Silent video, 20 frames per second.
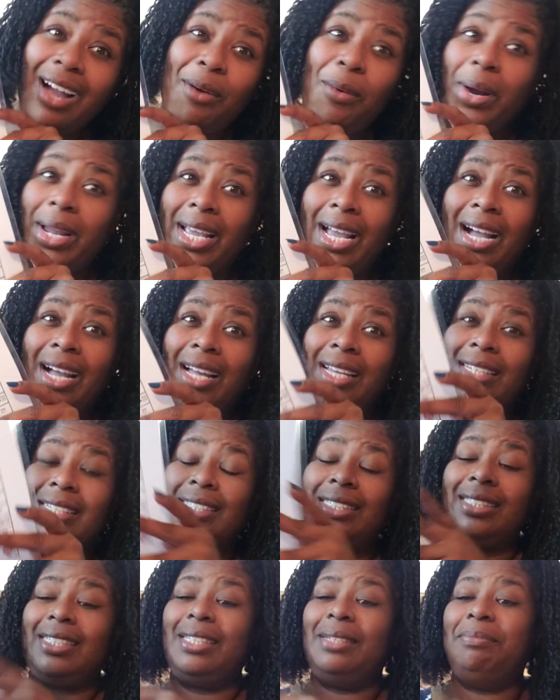quite
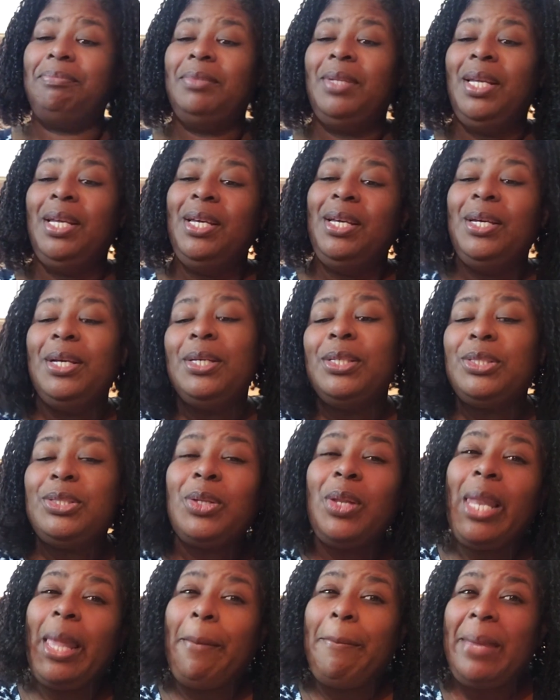honestly.
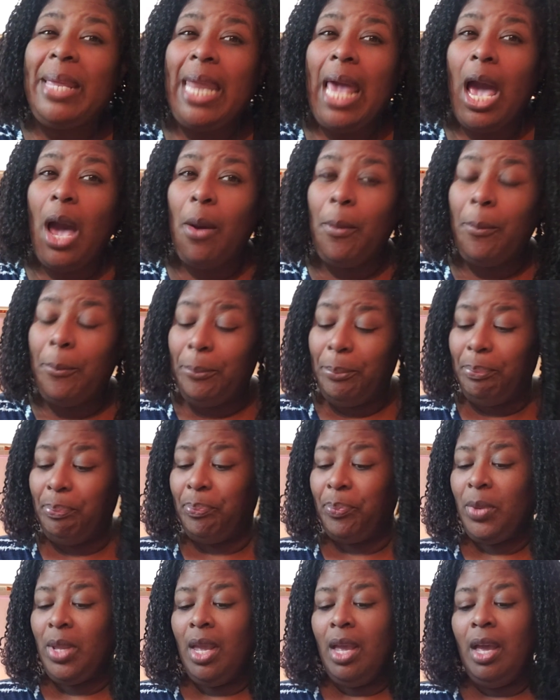So let me know.
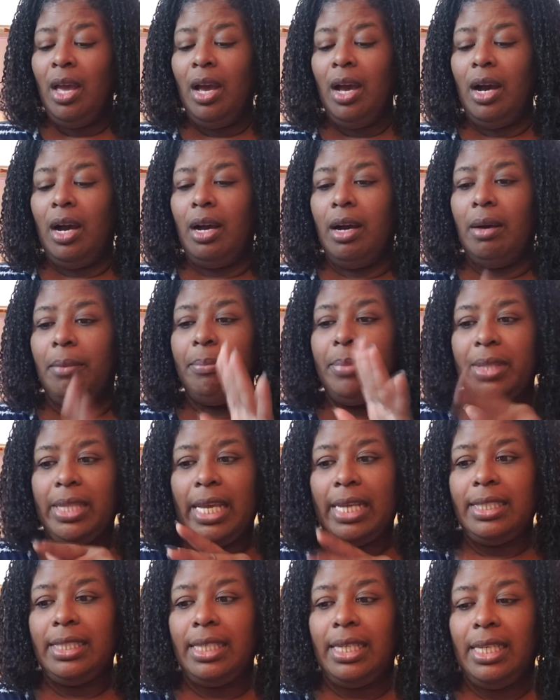But
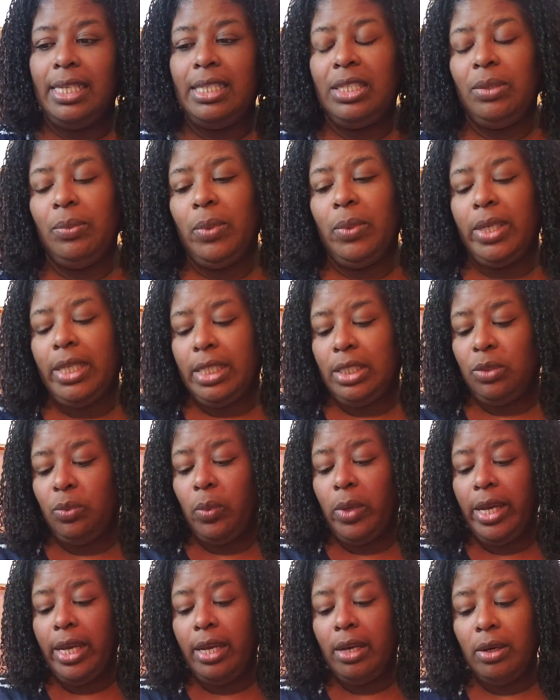that's an easy one as
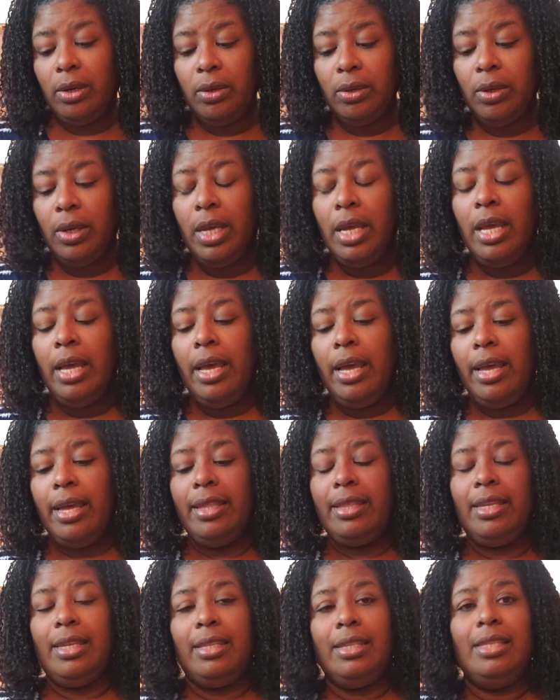well.
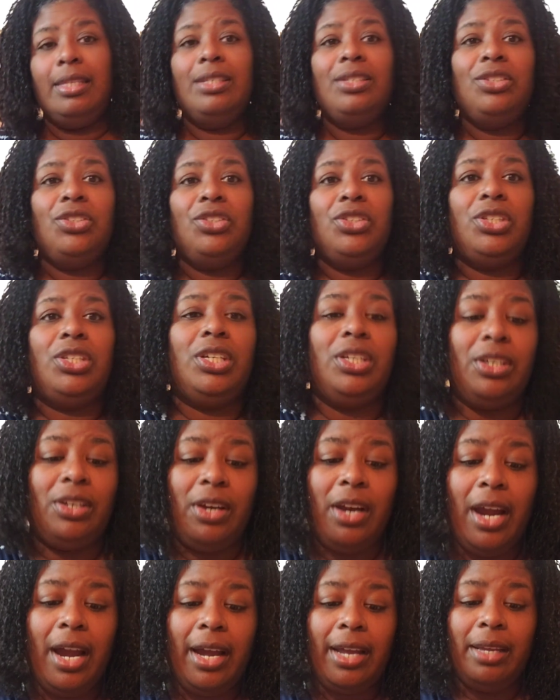And then this
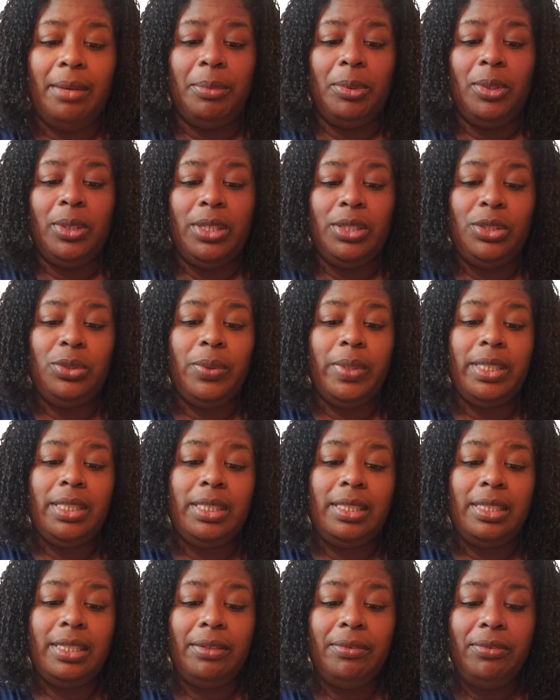year, I am going to do a
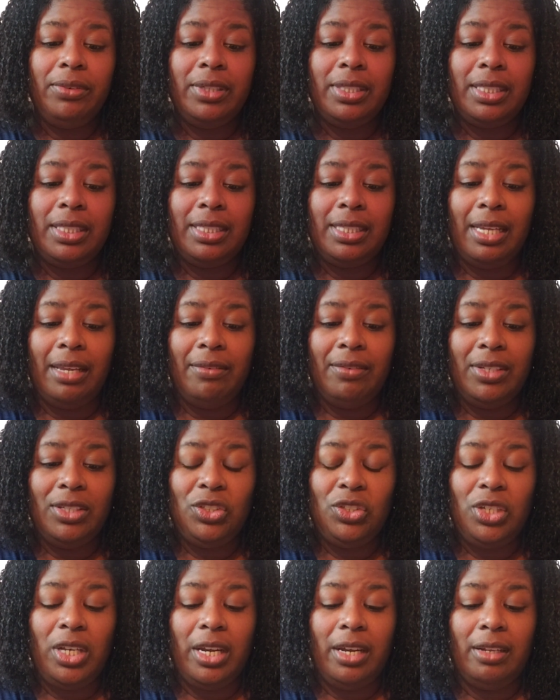different savings
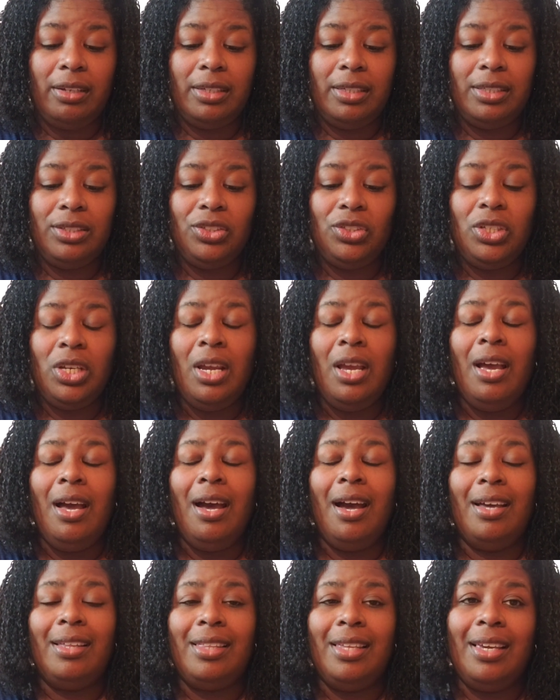challenge.
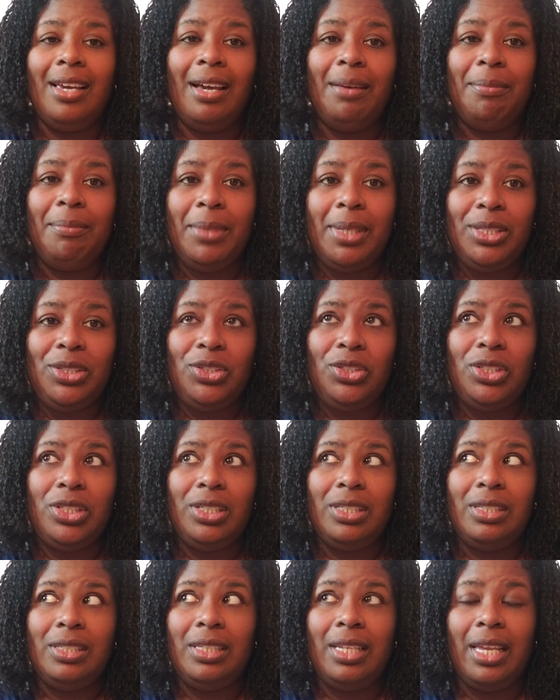I think I
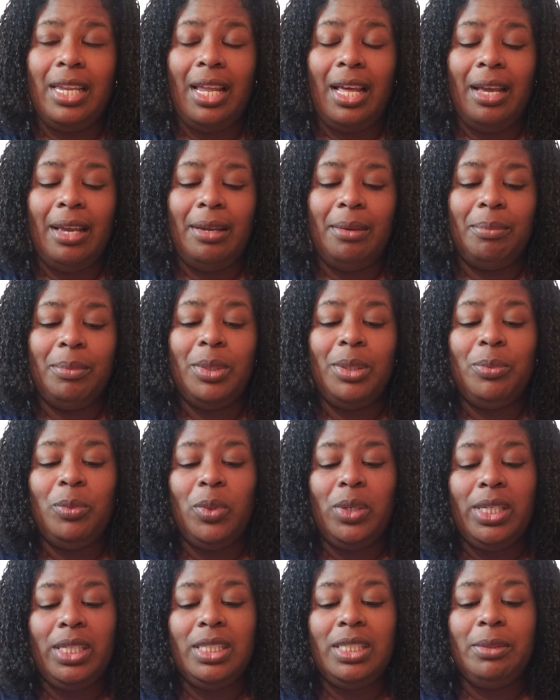mentioned that I am
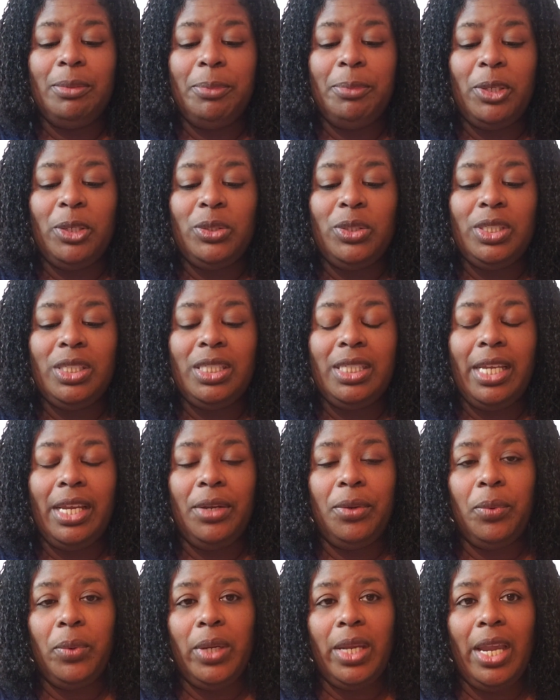wanting to purchase a
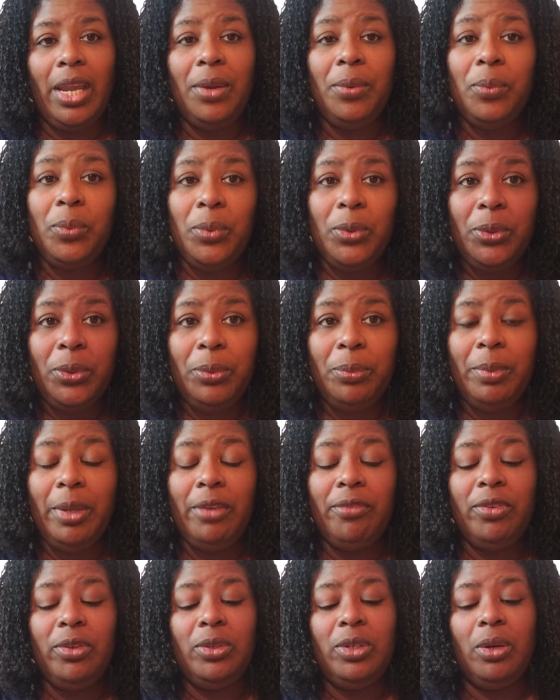Create Room.
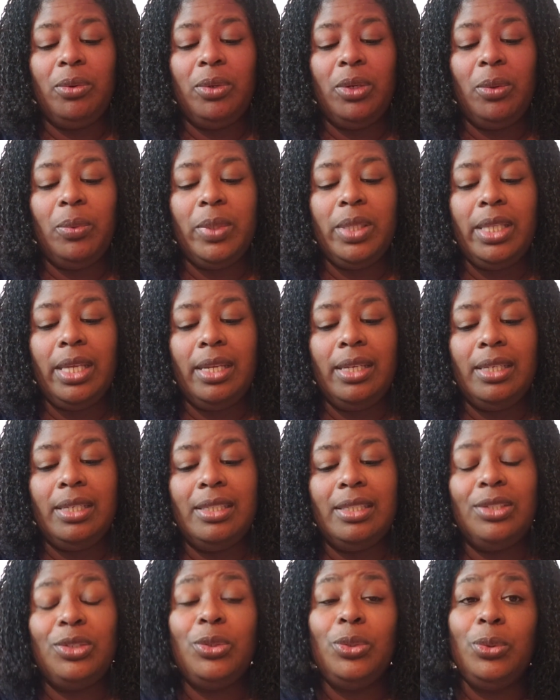If you don't know what that
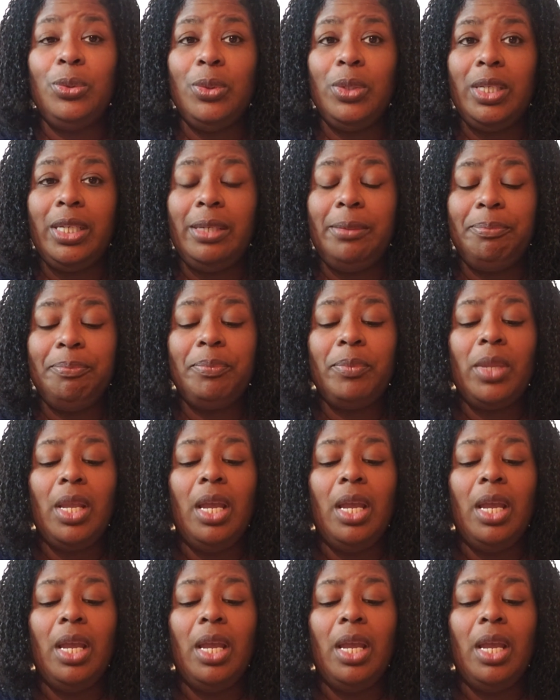is, Google it.